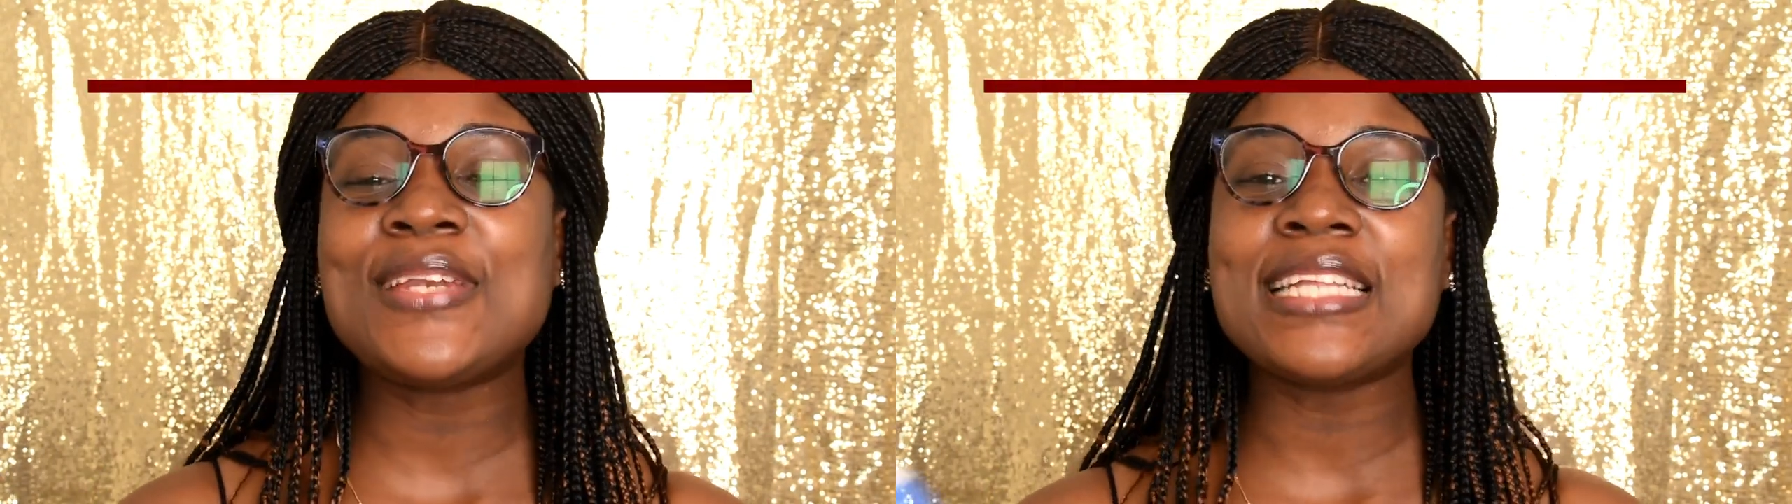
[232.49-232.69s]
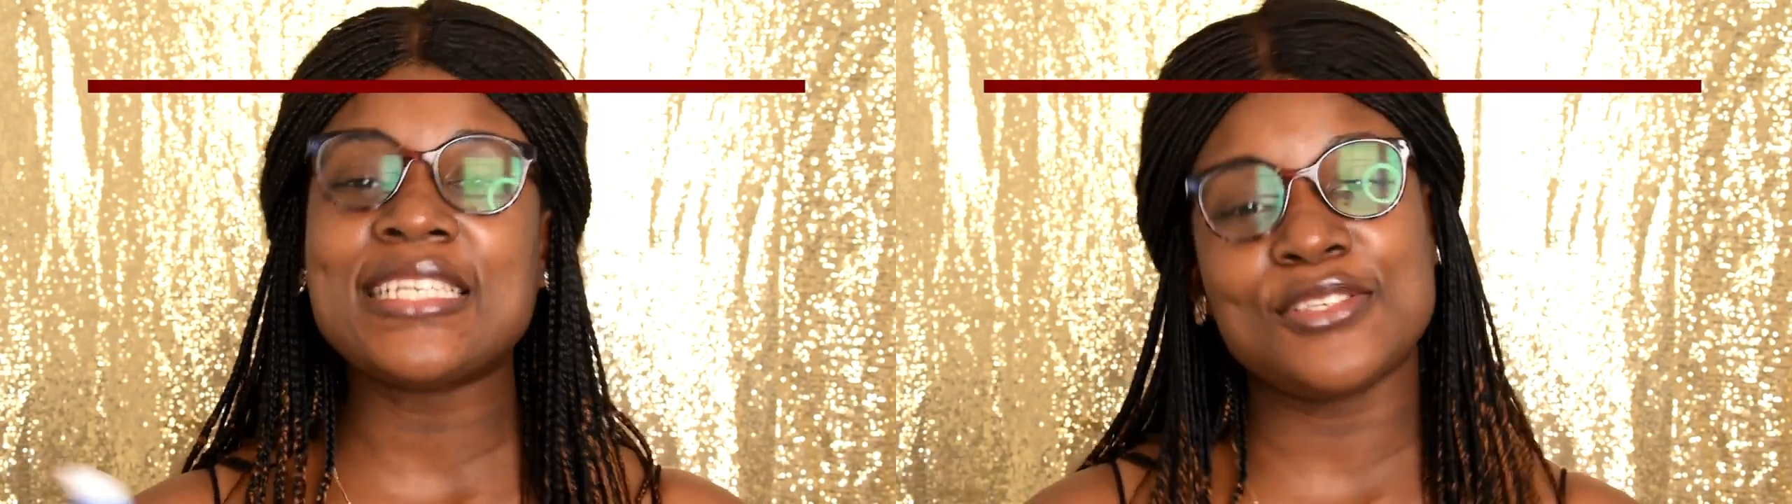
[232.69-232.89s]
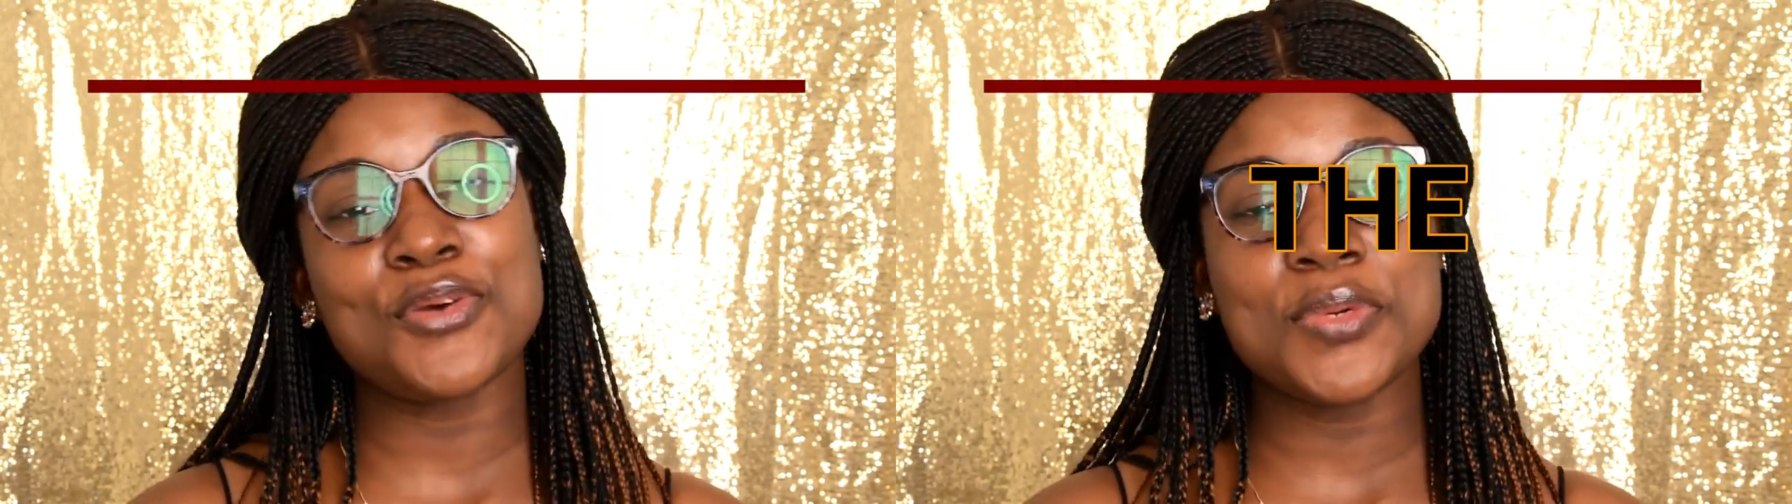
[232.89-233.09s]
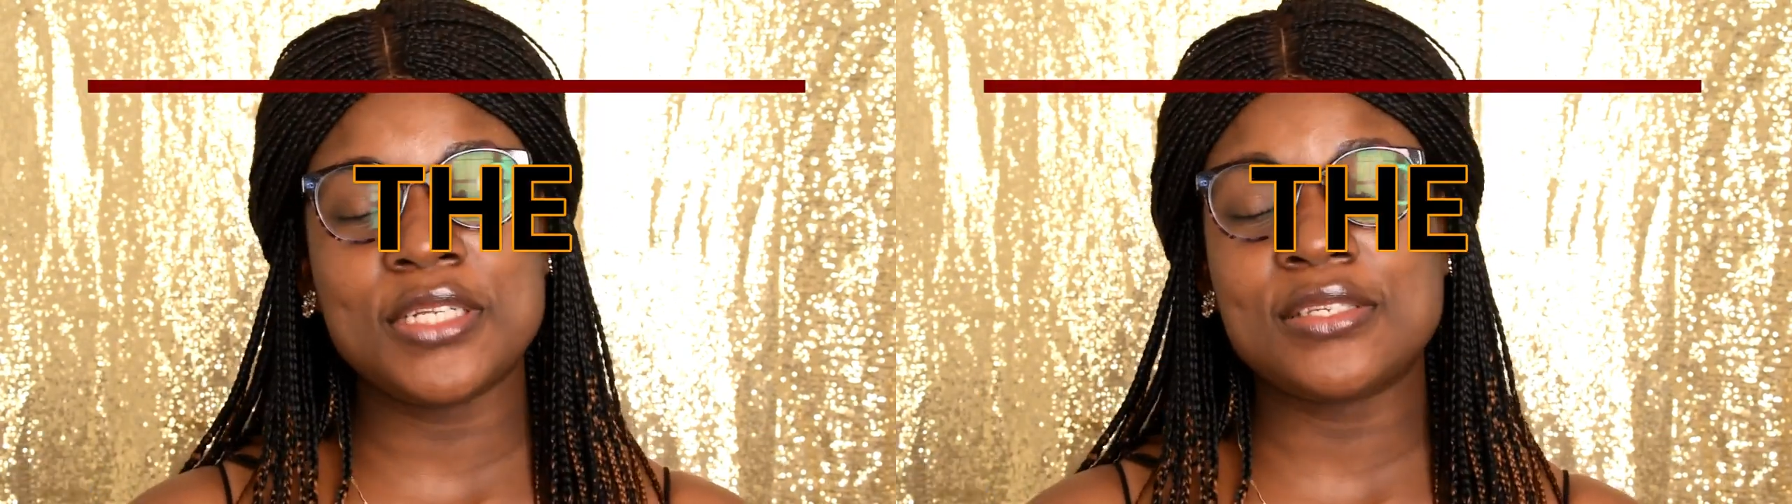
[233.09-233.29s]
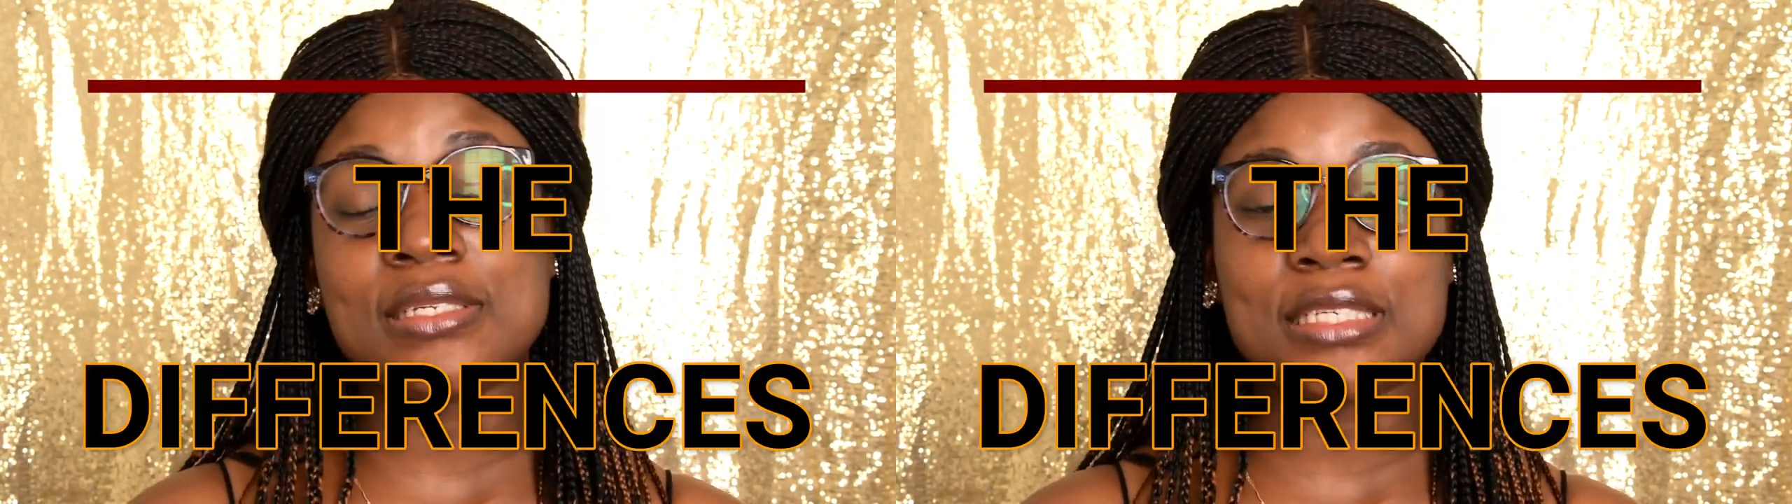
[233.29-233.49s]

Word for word: let us go into